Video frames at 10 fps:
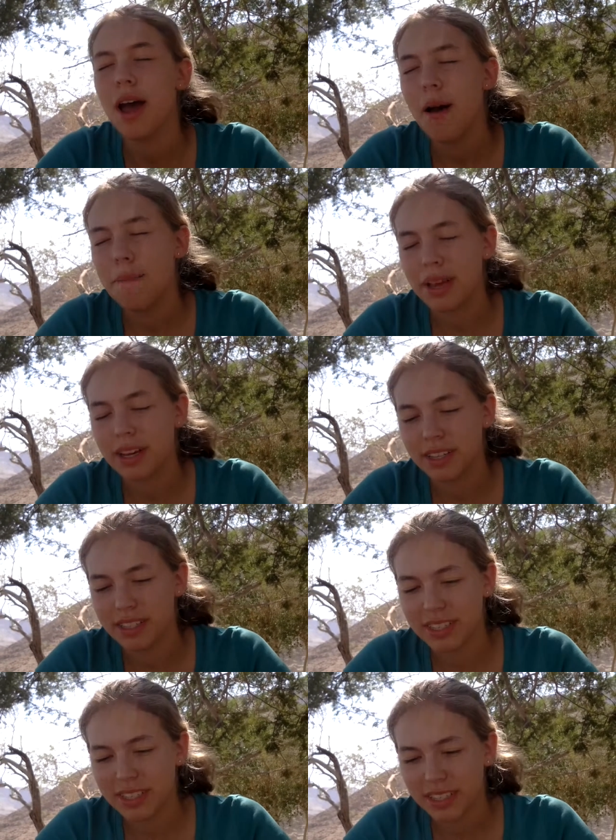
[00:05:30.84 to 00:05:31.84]

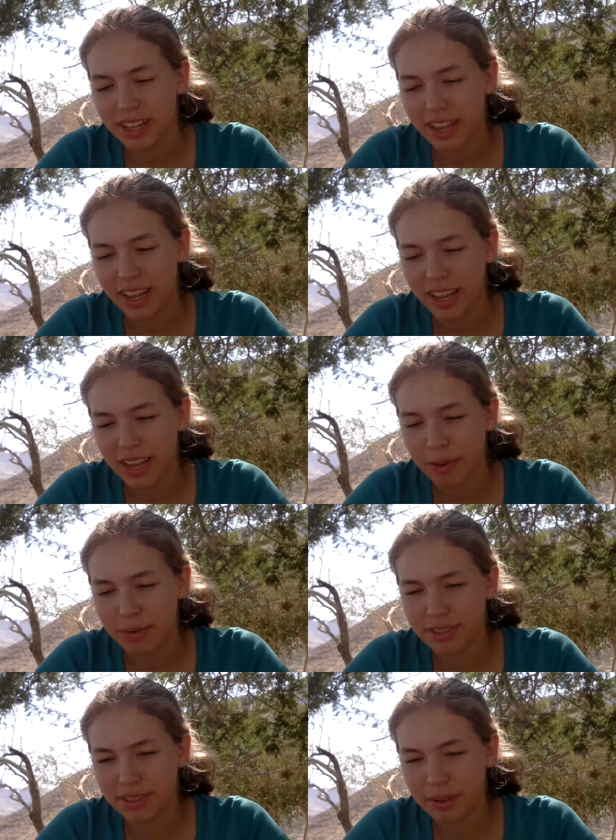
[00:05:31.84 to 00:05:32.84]
because it
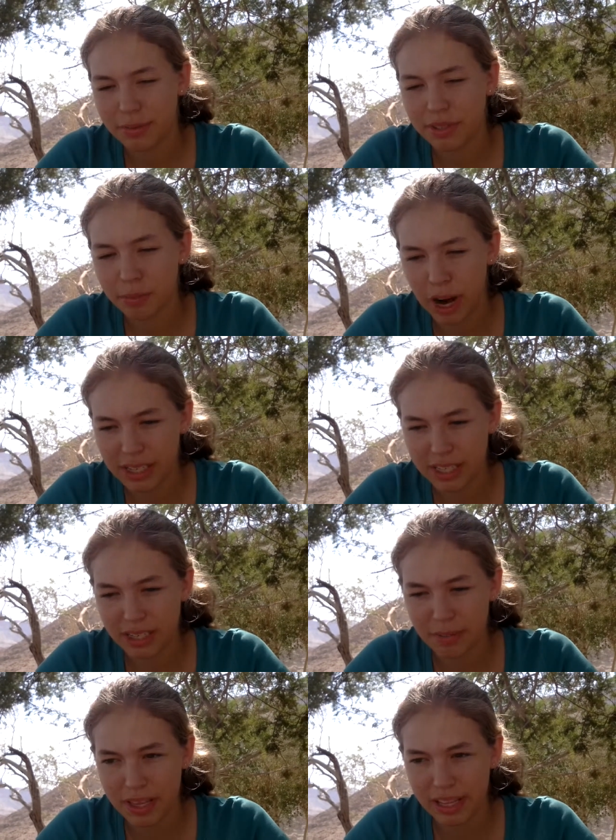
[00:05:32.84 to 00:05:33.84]
was it was surprising
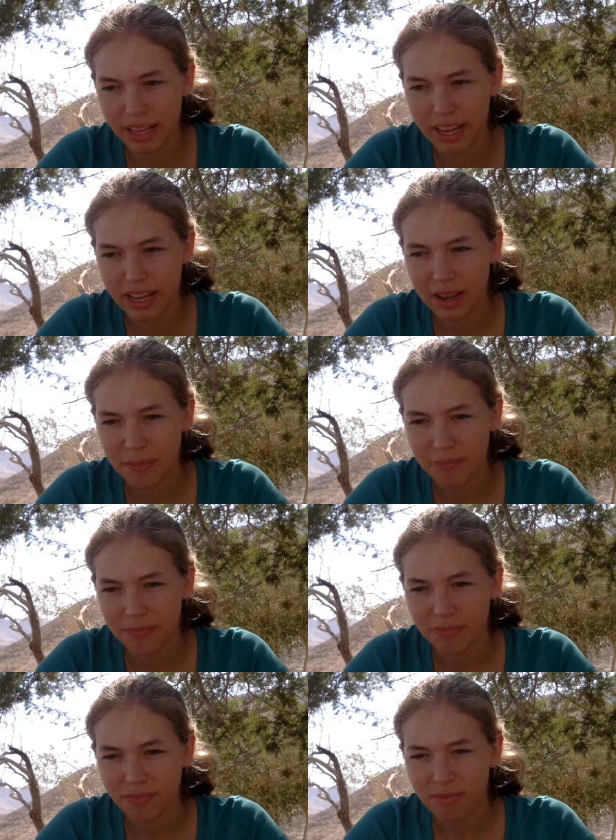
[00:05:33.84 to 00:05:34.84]
to me that, like,
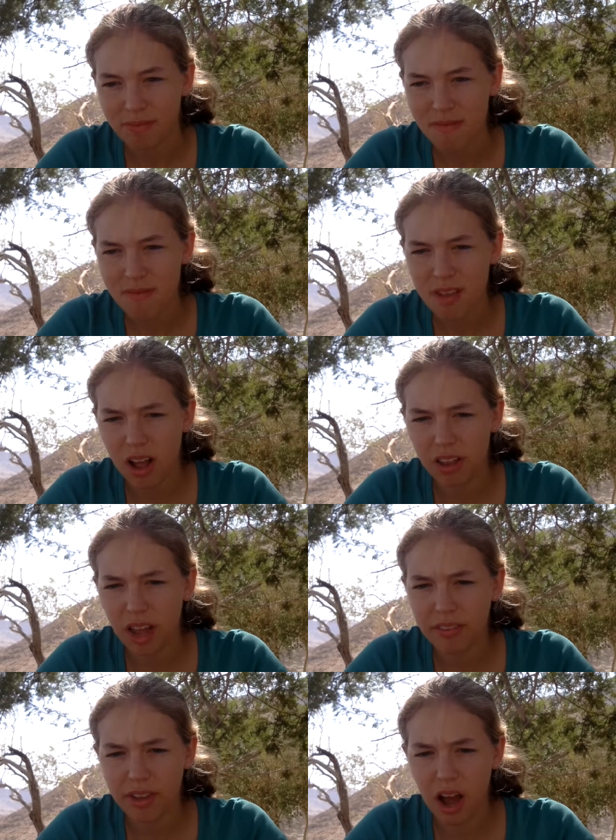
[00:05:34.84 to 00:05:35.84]
a
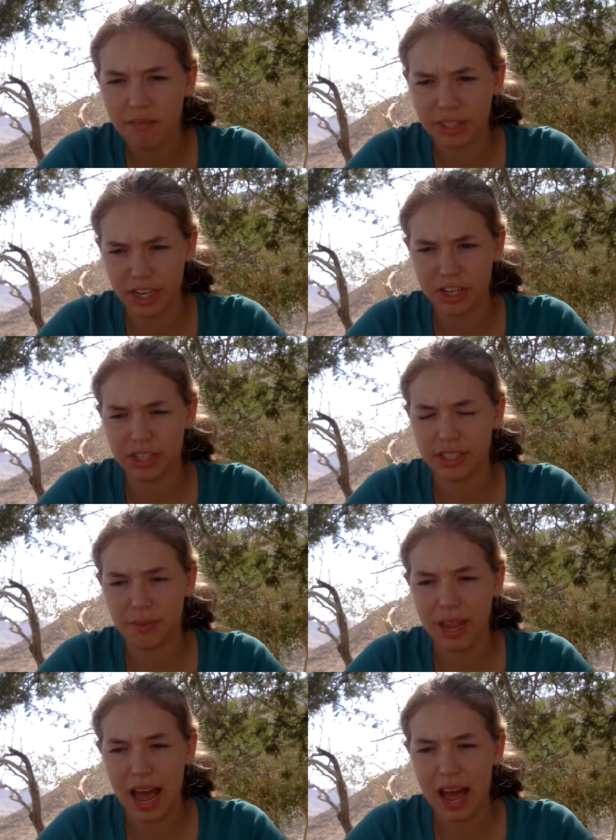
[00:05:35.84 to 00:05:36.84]
lot of the conversations that
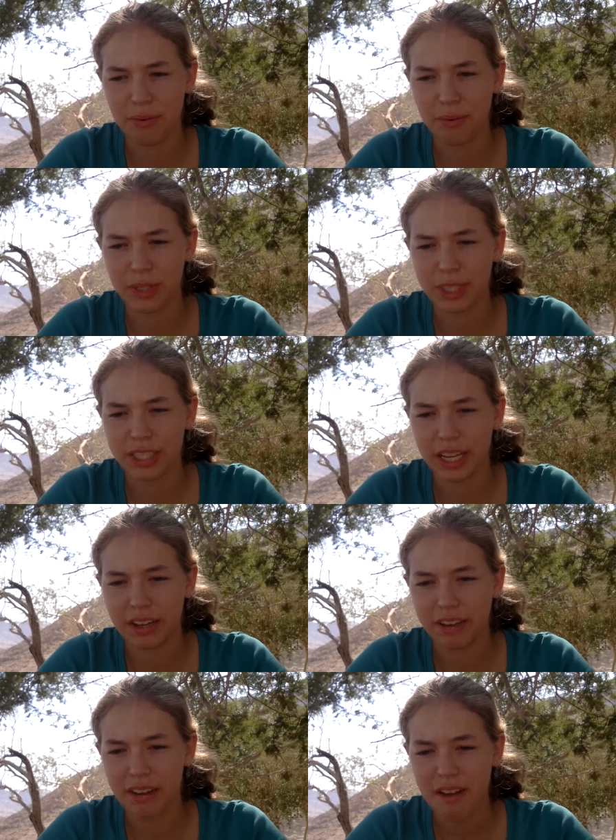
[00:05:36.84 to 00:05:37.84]
we had were just, like,
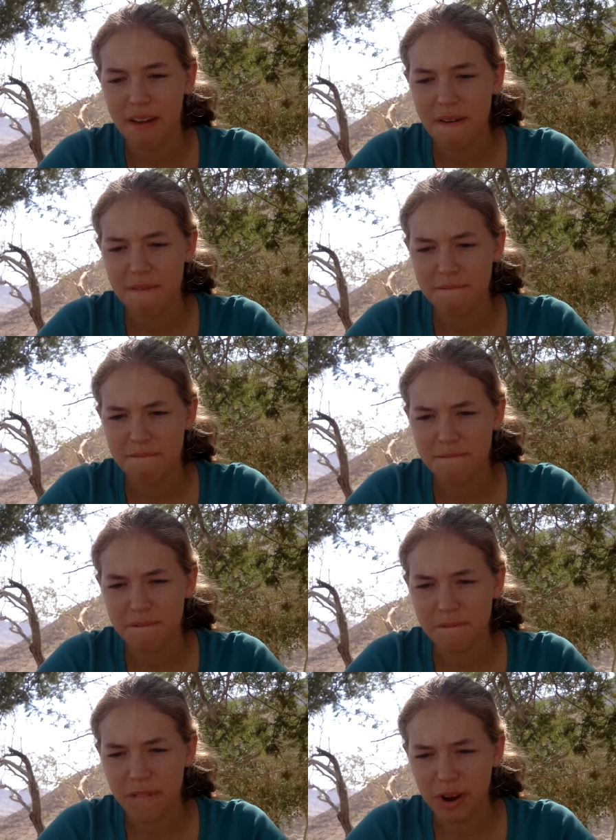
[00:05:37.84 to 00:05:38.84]

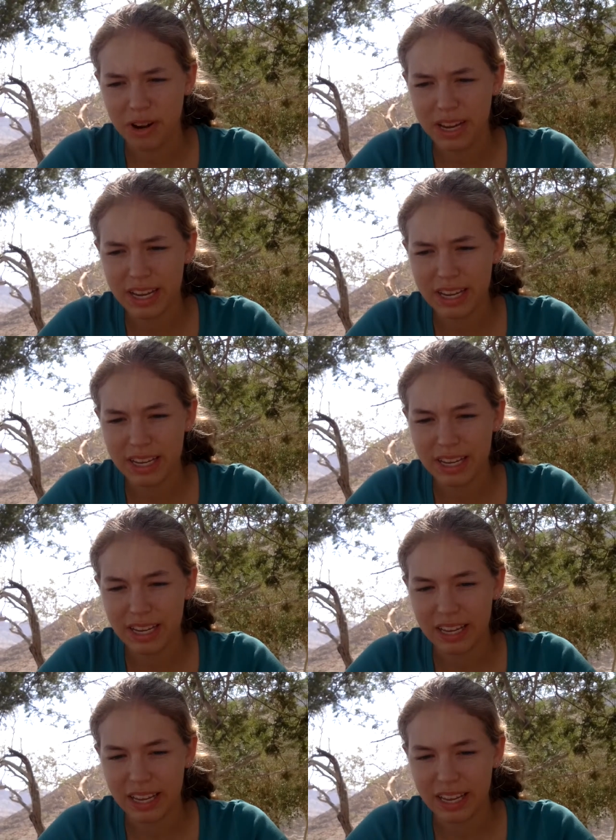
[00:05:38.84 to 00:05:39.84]
very
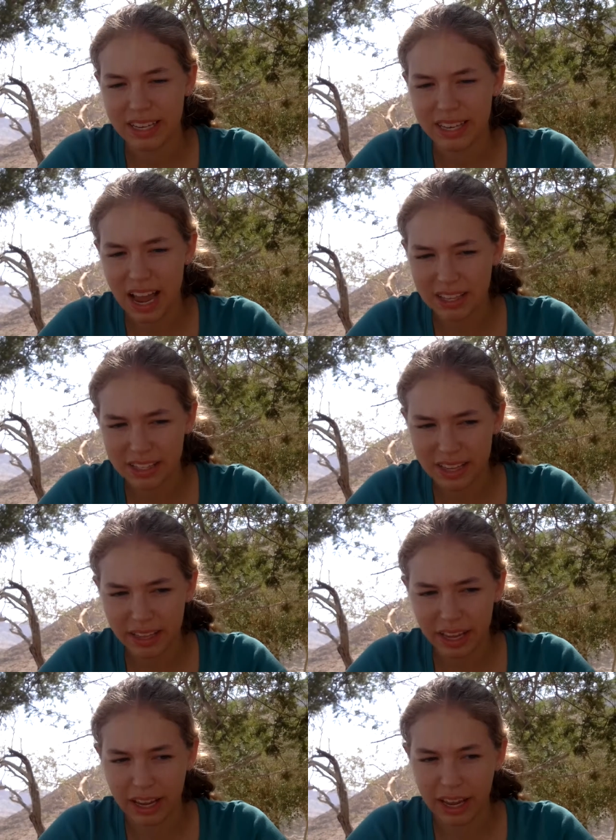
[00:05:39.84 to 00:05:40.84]
intense, and,
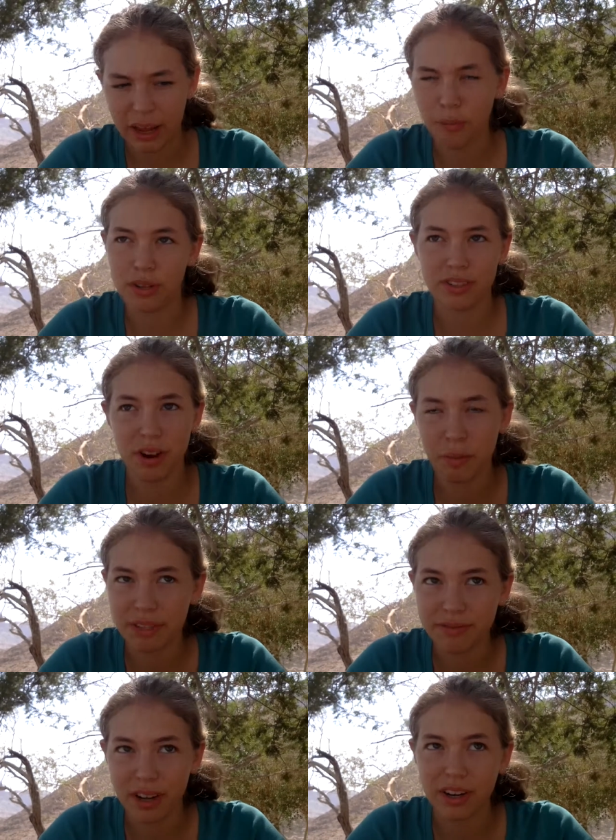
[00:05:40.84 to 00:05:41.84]
like, it wasn't always
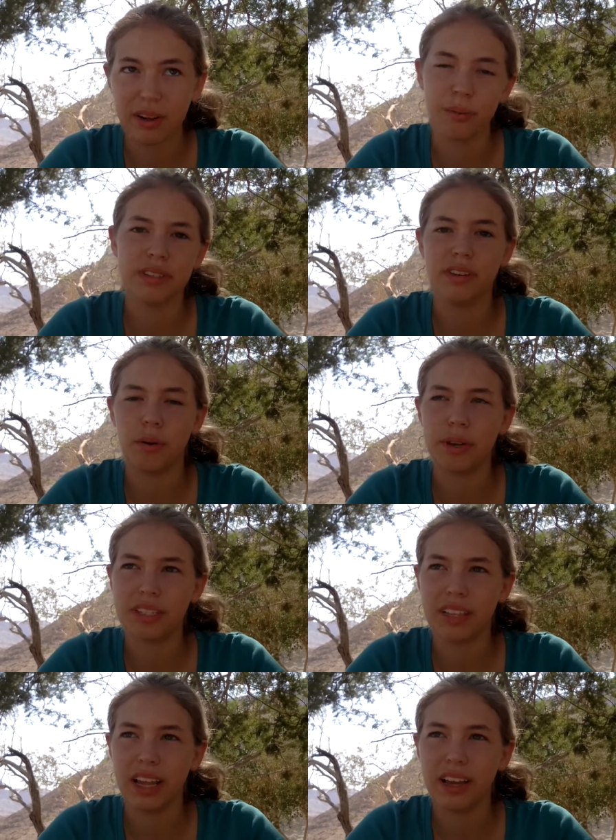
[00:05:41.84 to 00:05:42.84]
fun, and it wasn't
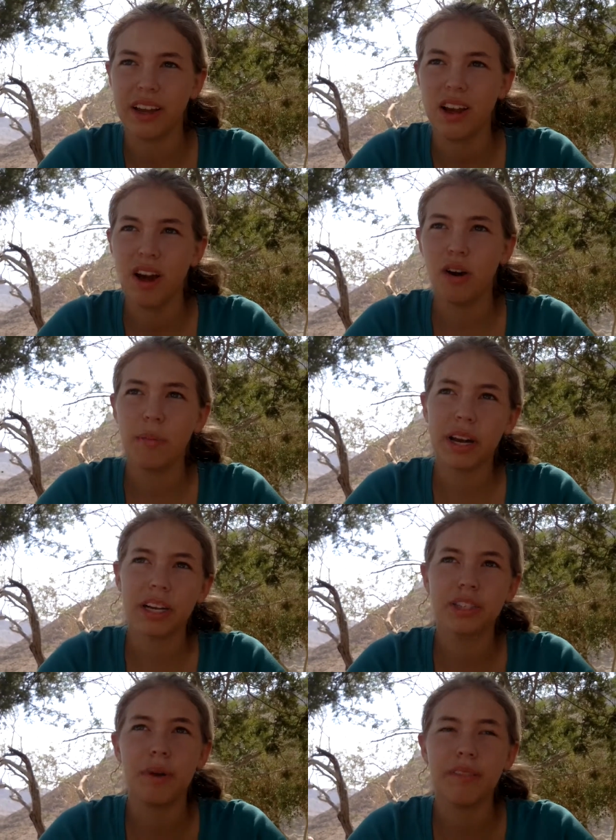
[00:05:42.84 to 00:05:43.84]
always, like, oh my
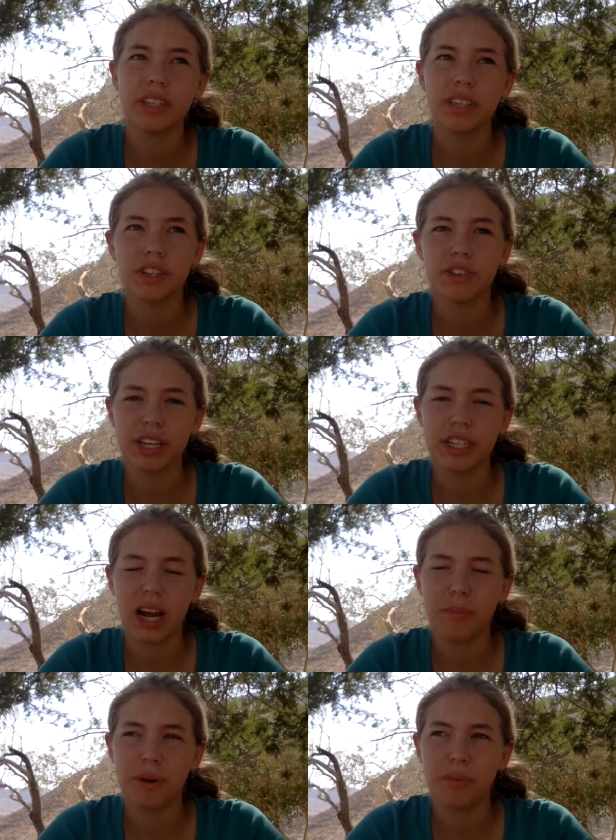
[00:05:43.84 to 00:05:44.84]
gosh, I'm having such a great
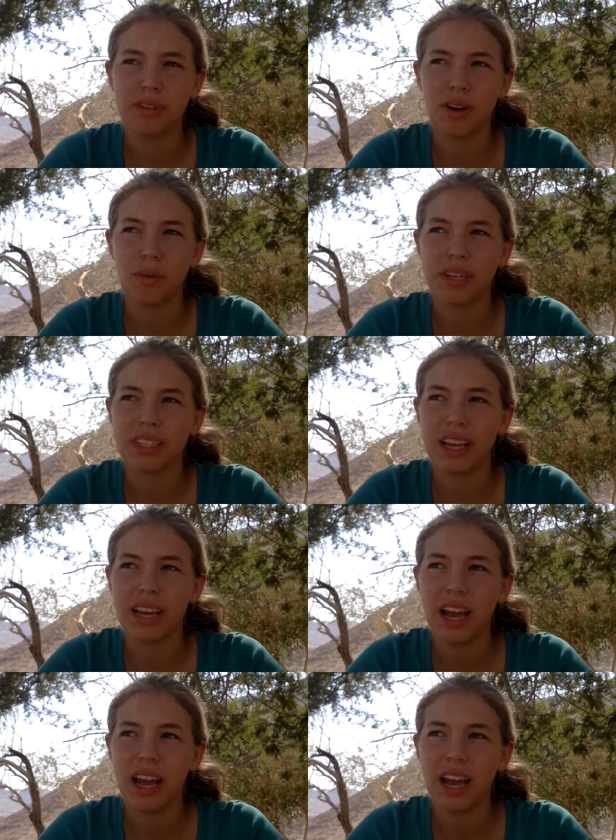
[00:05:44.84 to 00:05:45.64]
time, but it was always, like,